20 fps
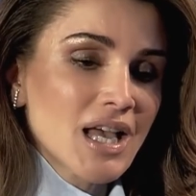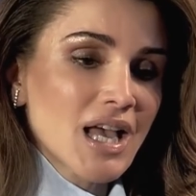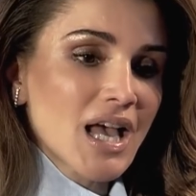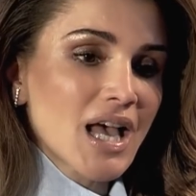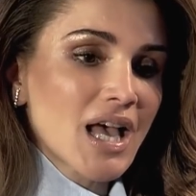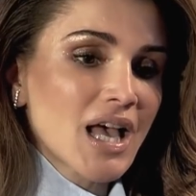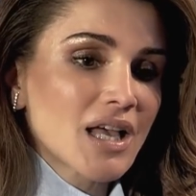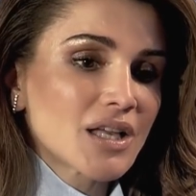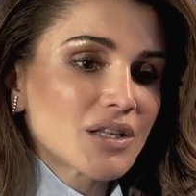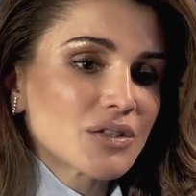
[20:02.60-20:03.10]

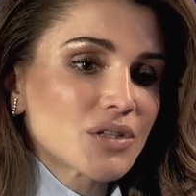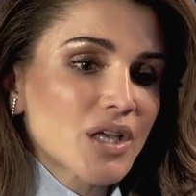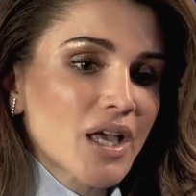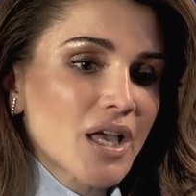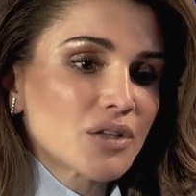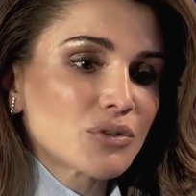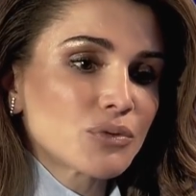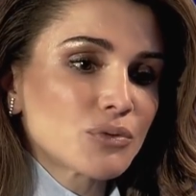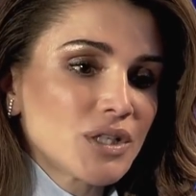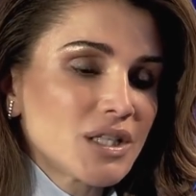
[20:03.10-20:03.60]

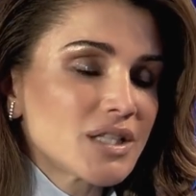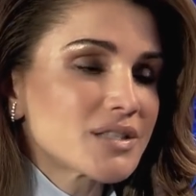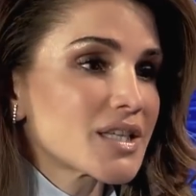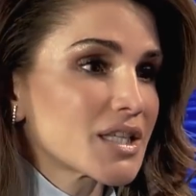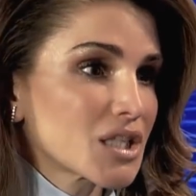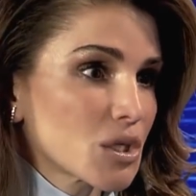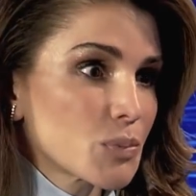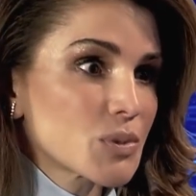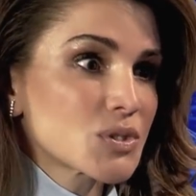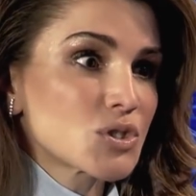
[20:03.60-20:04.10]
and really
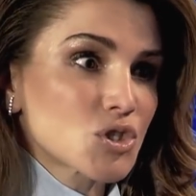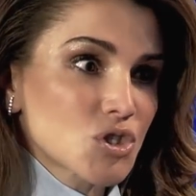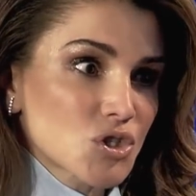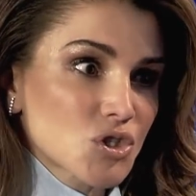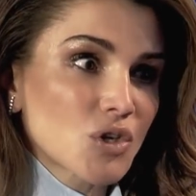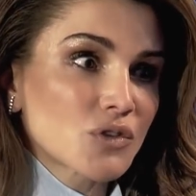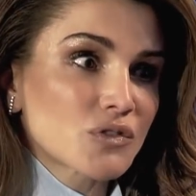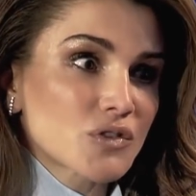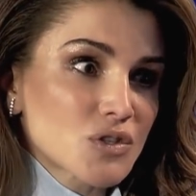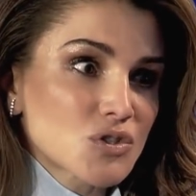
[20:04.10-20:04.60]
take a position
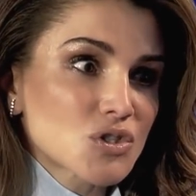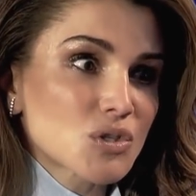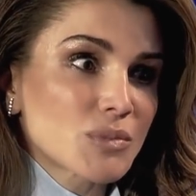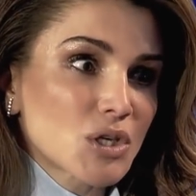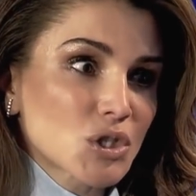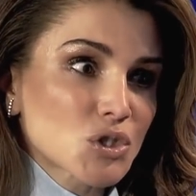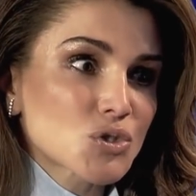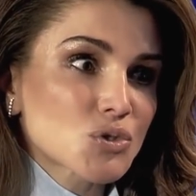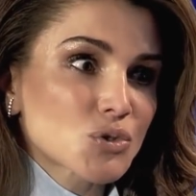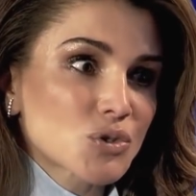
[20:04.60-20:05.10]
on this to
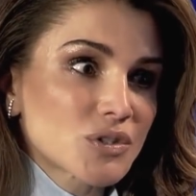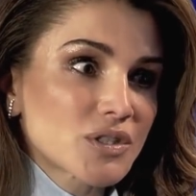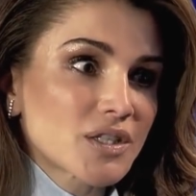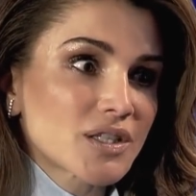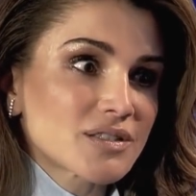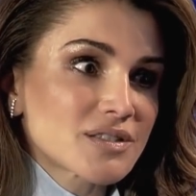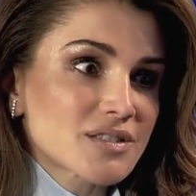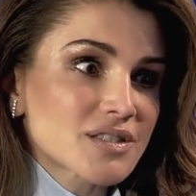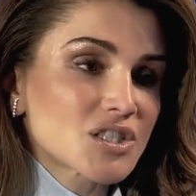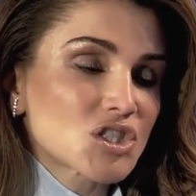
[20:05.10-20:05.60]
make sure
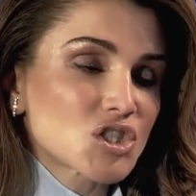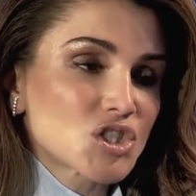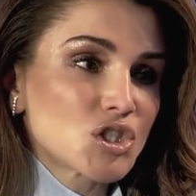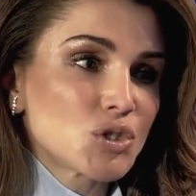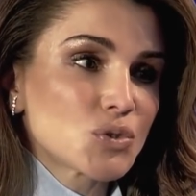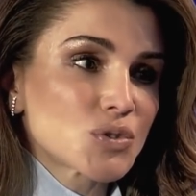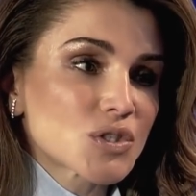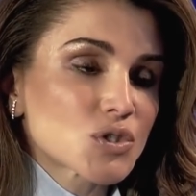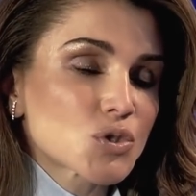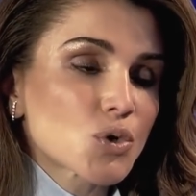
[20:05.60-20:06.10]
that she
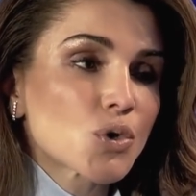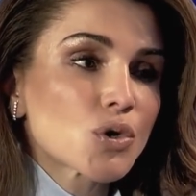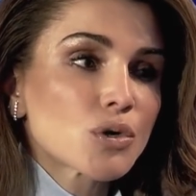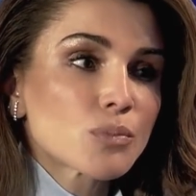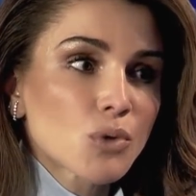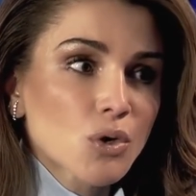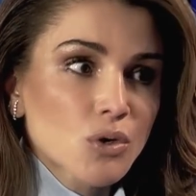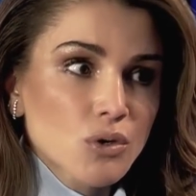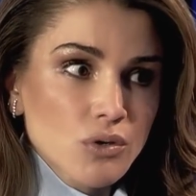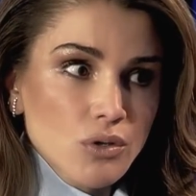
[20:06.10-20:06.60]
uses her
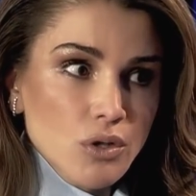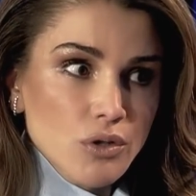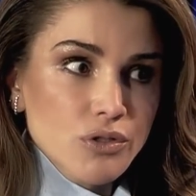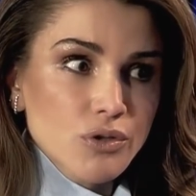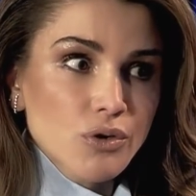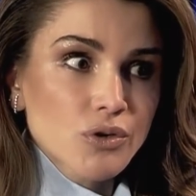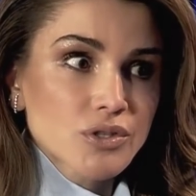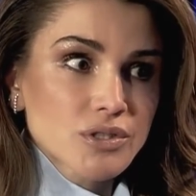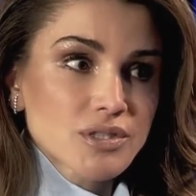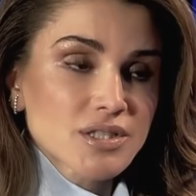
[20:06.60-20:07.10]
moral
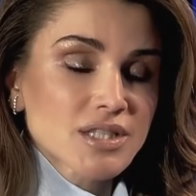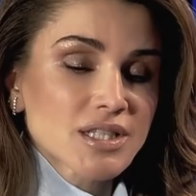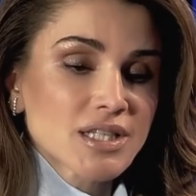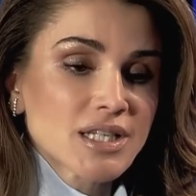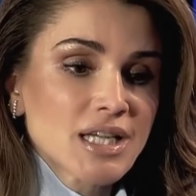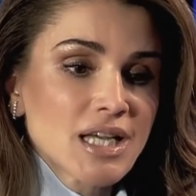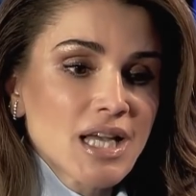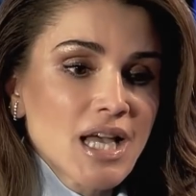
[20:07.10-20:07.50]
authority